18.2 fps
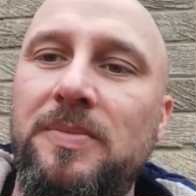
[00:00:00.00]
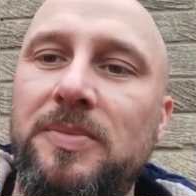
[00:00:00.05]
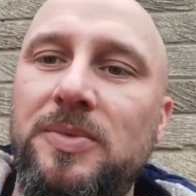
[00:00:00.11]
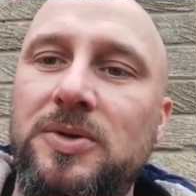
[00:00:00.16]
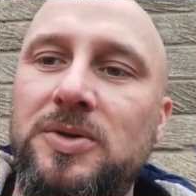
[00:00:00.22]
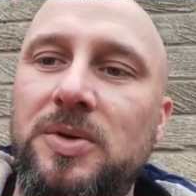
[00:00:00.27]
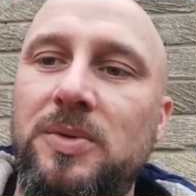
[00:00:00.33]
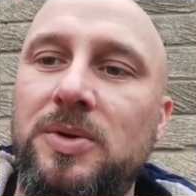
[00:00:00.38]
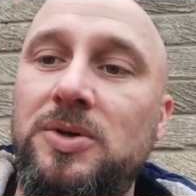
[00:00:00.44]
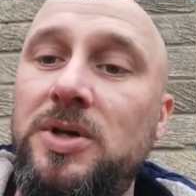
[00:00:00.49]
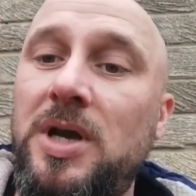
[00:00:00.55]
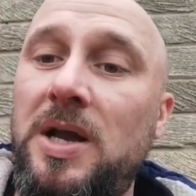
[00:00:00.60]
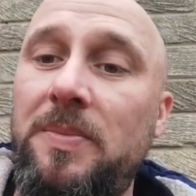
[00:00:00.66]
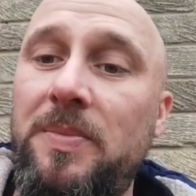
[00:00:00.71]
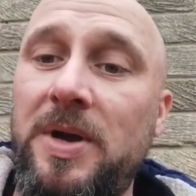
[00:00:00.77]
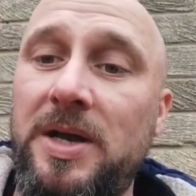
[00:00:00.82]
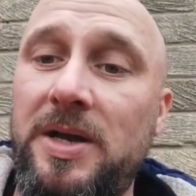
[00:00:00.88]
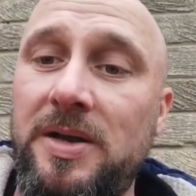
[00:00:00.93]
So we'll
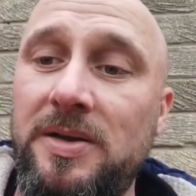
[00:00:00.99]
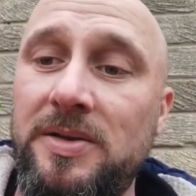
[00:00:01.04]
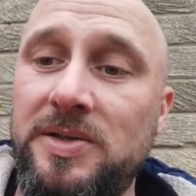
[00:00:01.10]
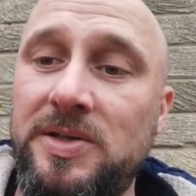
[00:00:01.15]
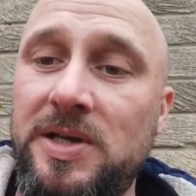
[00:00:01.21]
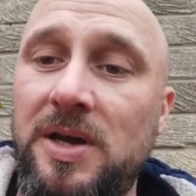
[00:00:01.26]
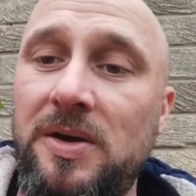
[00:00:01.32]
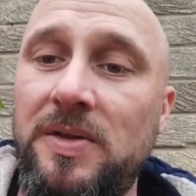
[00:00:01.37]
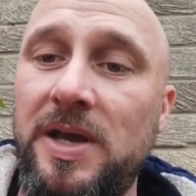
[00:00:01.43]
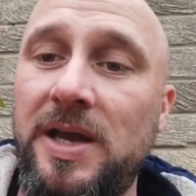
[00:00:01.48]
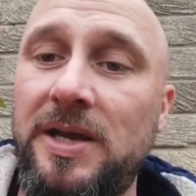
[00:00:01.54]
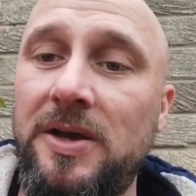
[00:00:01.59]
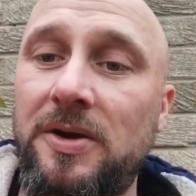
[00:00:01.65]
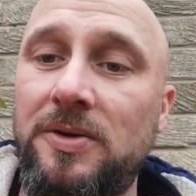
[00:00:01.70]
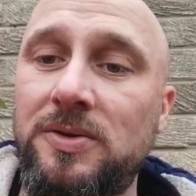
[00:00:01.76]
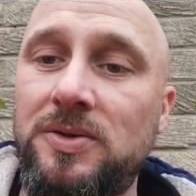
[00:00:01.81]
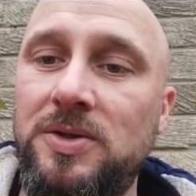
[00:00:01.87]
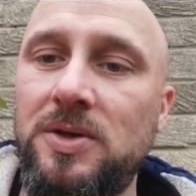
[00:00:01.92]
check back and see how they get
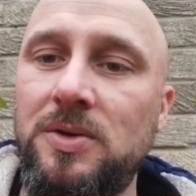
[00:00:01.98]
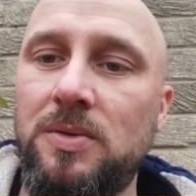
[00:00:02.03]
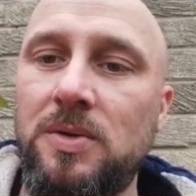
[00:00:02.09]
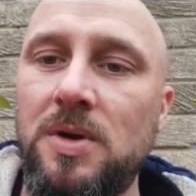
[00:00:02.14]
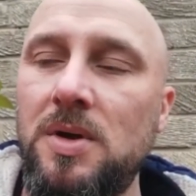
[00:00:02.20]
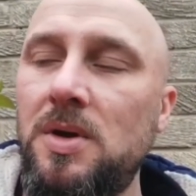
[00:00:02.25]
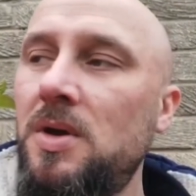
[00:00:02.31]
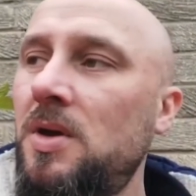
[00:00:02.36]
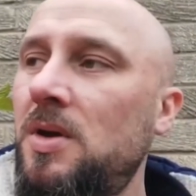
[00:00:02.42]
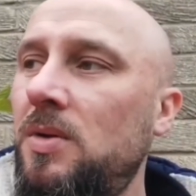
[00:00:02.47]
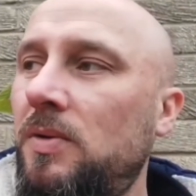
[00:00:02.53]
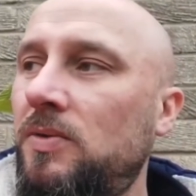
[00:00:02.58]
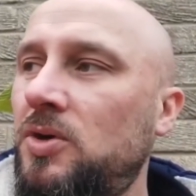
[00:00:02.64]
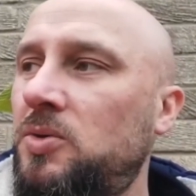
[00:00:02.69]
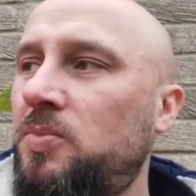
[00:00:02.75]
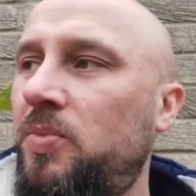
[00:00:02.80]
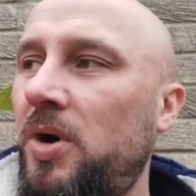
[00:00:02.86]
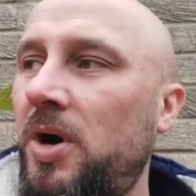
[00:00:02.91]
on too. We've
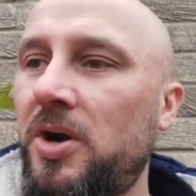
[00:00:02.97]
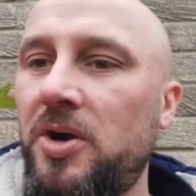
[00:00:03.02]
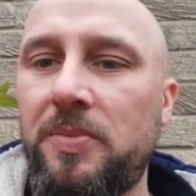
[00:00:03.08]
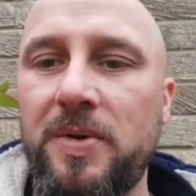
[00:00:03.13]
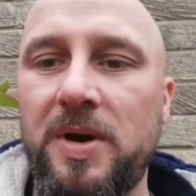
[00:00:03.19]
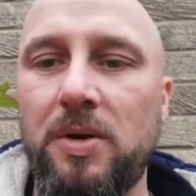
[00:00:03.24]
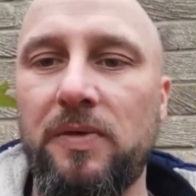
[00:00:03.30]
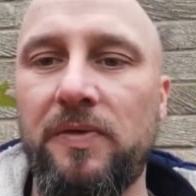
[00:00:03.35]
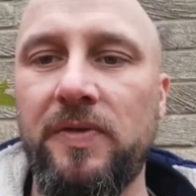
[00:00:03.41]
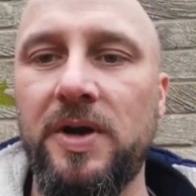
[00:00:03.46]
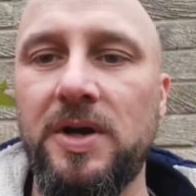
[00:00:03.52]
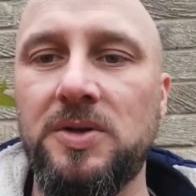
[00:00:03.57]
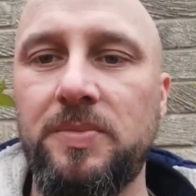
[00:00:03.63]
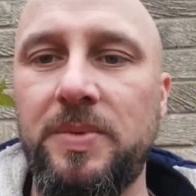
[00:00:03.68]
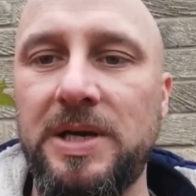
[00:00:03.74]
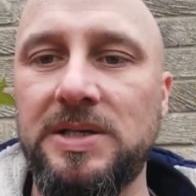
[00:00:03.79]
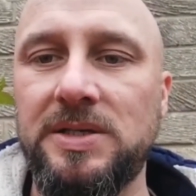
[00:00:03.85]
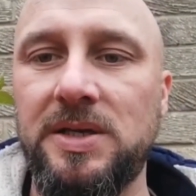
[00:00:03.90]
just potted up our first
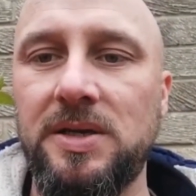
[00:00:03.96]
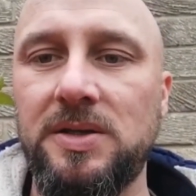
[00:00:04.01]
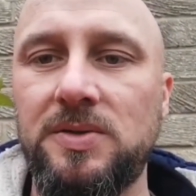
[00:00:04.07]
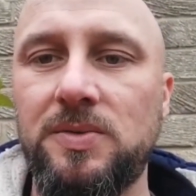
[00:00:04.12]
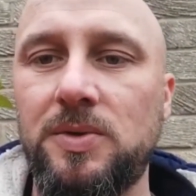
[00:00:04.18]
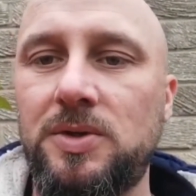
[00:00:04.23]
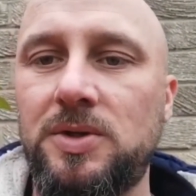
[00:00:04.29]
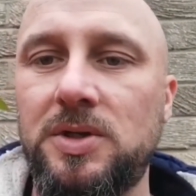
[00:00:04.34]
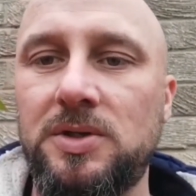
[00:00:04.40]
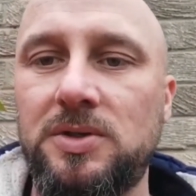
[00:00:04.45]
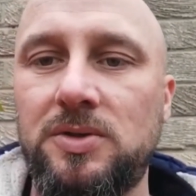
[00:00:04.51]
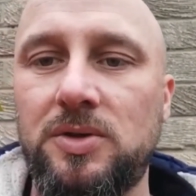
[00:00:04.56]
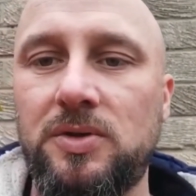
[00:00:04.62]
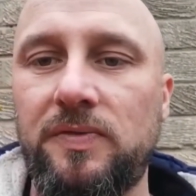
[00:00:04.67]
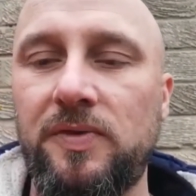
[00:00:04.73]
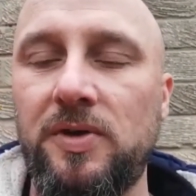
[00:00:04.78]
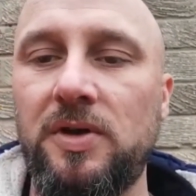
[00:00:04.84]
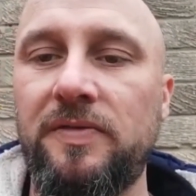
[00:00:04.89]
basket, which is
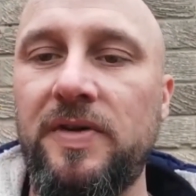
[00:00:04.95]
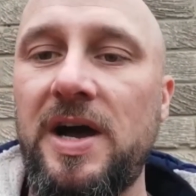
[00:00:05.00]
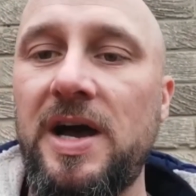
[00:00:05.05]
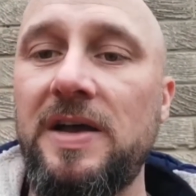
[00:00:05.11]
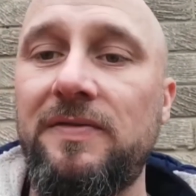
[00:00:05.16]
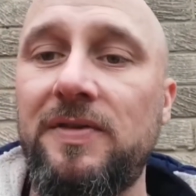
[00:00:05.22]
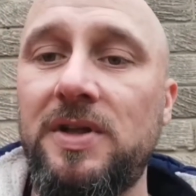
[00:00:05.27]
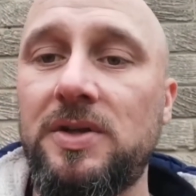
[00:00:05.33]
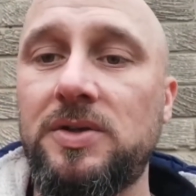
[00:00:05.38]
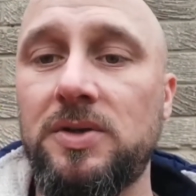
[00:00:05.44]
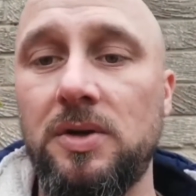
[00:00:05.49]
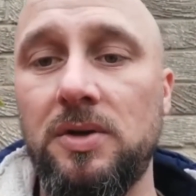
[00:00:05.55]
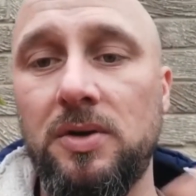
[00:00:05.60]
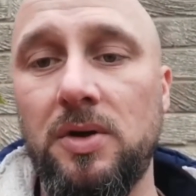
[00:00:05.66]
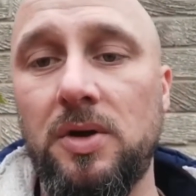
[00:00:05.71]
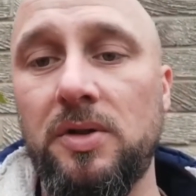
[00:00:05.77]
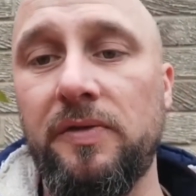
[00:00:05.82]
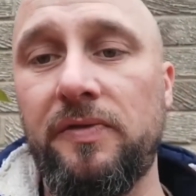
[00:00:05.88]
just full of ivy. That's going to
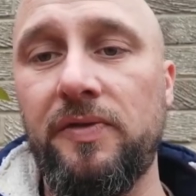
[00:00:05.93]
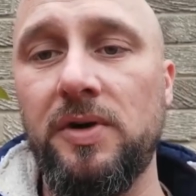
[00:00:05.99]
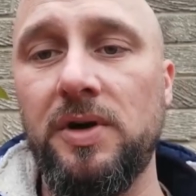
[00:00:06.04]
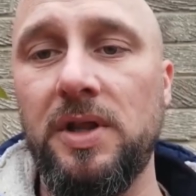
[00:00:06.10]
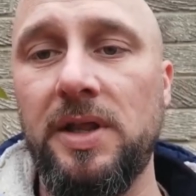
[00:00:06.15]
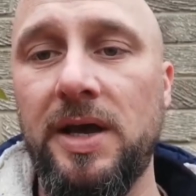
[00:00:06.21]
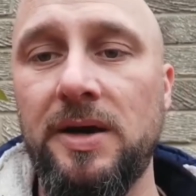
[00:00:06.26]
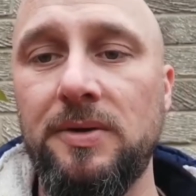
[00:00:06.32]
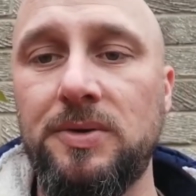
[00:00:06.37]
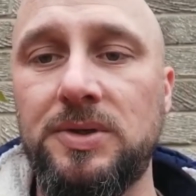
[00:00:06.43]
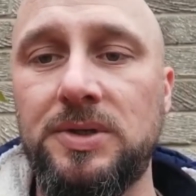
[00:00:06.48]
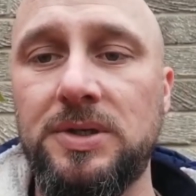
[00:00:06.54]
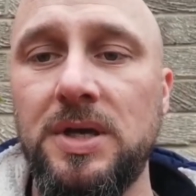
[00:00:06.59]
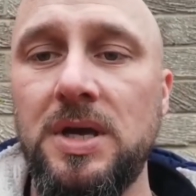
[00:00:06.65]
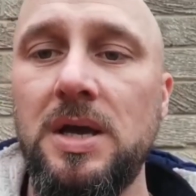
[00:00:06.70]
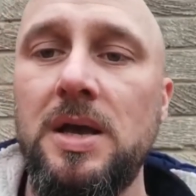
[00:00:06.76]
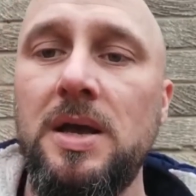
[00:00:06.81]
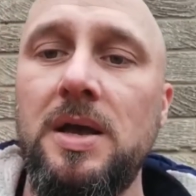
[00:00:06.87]
go on the front of the house,
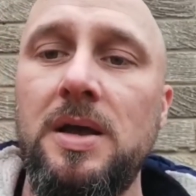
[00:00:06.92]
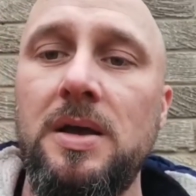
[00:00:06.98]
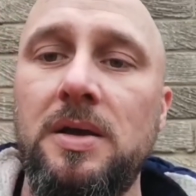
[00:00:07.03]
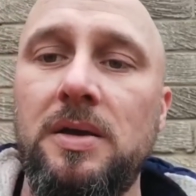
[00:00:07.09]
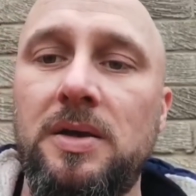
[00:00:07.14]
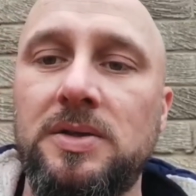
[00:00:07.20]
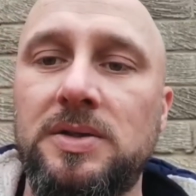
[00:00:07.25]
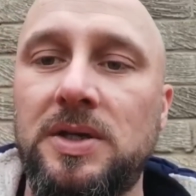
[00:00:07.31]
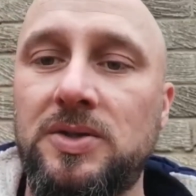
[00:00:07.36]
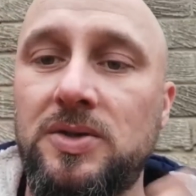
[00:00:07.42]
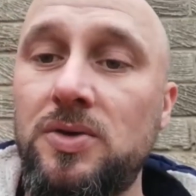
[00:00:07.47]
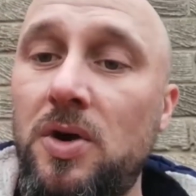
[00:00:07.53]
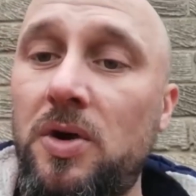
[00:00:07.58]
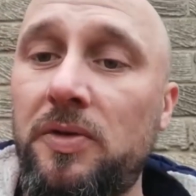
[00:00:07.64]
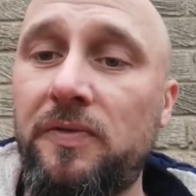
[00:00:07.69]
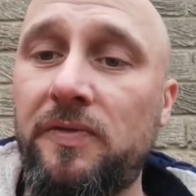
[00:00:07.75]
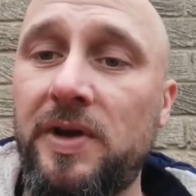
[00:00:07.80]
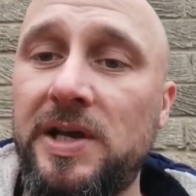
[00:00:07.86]
because that's
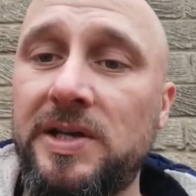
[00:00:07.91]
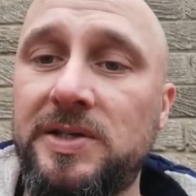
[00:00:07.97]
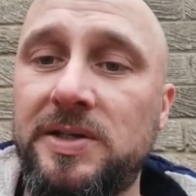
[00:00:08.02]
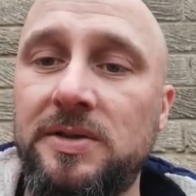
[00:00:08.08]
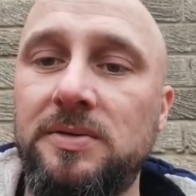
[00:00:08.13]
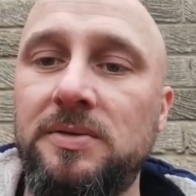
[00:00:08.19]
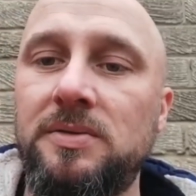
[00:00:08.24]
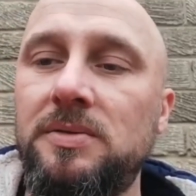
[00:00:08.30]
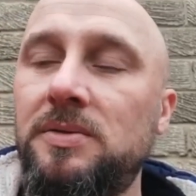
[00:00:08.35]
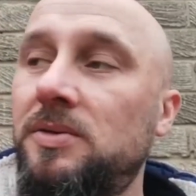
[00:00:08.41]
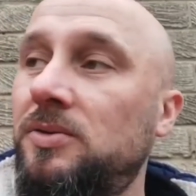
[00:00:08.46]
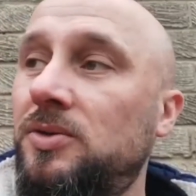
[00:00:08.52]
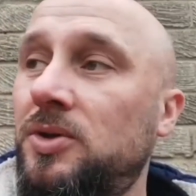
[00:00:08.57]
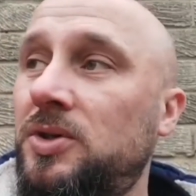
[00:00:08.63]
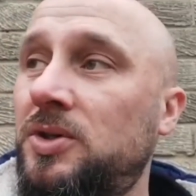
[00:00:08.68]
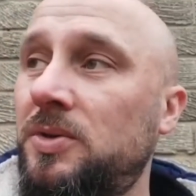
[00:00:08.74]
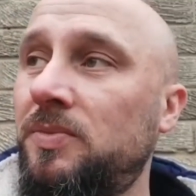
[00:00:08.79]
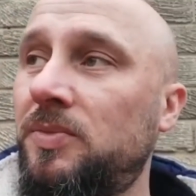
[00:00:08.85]
north facing, and
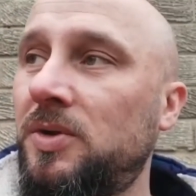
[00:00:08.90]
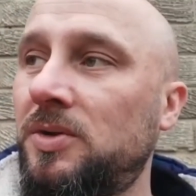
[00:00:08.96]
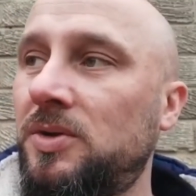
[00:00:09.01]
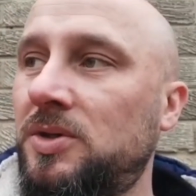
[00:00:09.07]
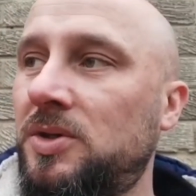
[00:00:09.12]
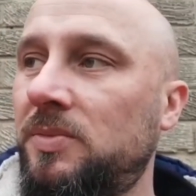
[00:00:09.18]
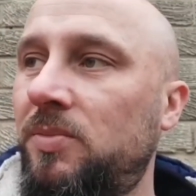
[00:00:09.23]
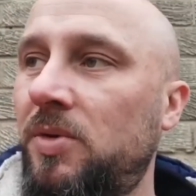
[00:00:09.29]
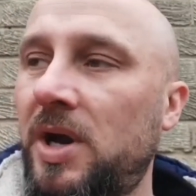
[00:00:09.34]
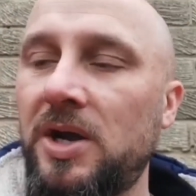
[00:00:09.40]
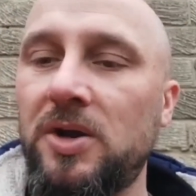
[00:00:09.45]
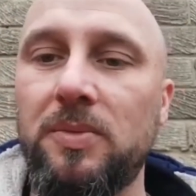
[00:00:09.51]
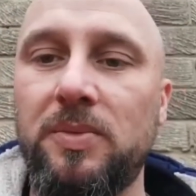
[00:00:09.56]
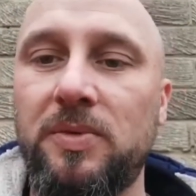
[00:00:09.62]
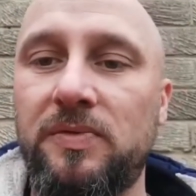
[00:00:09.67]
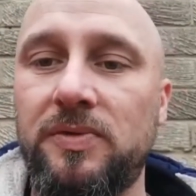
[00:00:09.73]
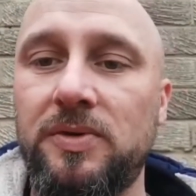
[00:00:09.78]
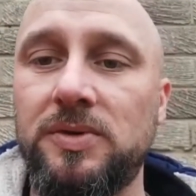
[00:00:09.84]
just something just to brighten up
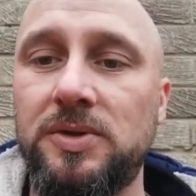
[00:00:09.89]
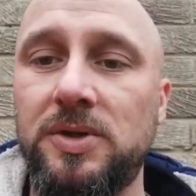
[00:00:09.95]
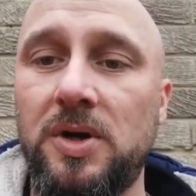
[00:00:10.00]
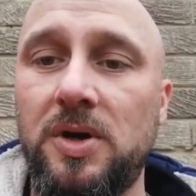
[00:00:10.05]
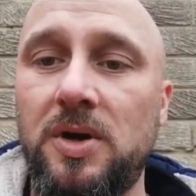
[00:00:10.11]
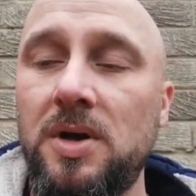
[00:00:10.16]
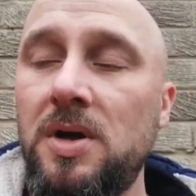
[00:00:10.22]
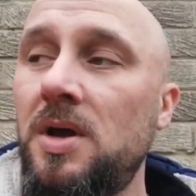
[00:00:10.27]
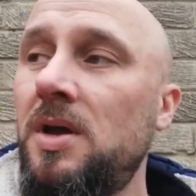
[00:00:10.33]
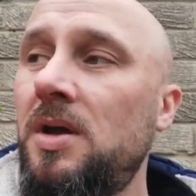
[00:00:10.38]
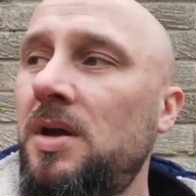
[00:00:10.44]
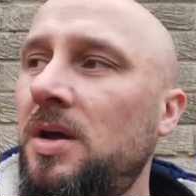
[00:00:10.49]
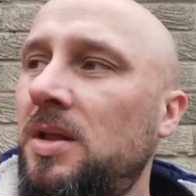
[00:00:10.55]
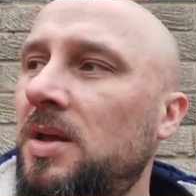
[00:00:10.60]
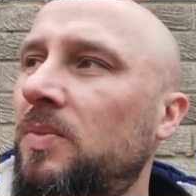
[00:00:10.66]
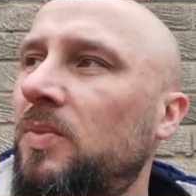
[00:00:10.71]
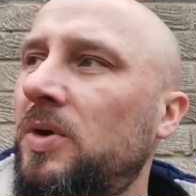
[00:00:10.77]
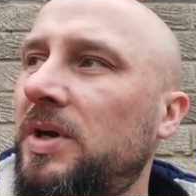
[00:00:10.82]
the front door,
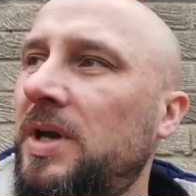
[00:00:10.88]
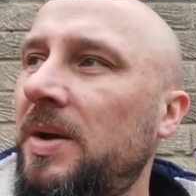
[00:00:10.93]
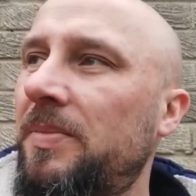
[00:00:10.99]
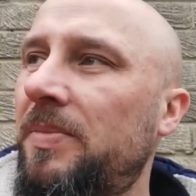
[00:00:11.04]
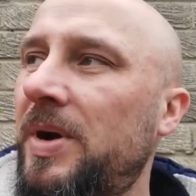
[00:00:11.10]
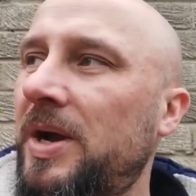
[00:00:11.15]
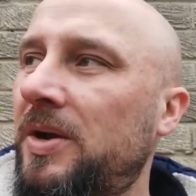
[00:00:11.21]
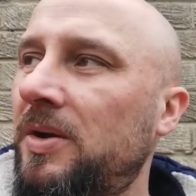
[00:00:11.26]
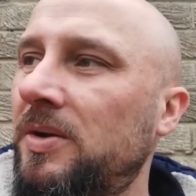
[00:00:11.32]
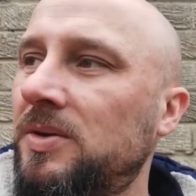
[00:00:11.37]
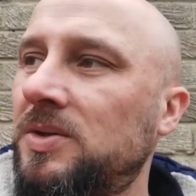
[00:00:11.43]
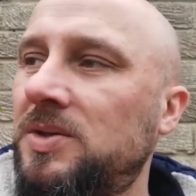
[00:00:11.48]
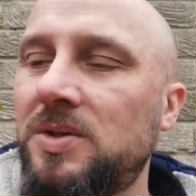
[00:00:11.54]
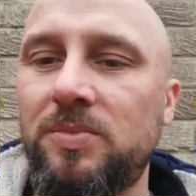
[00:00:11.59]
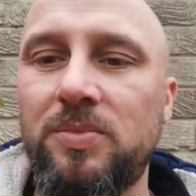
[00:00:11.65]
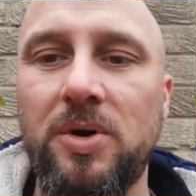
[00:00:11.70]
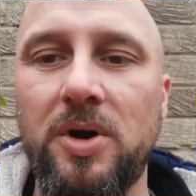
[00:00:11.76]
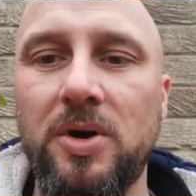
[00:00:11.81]
and then we'll get back on
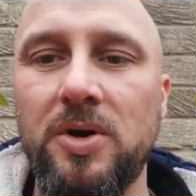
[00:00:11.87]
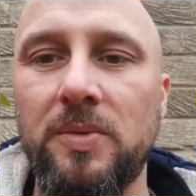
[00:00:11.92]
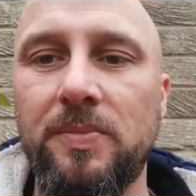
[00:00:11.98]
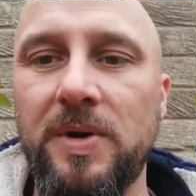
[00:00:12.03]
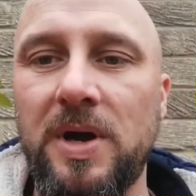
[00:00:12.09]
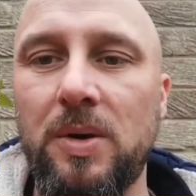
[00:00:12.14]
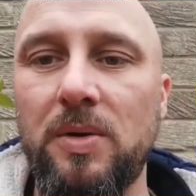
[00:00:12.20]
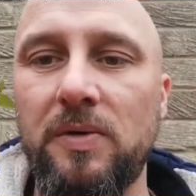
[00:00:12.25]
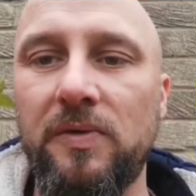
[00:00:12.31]
to potting up our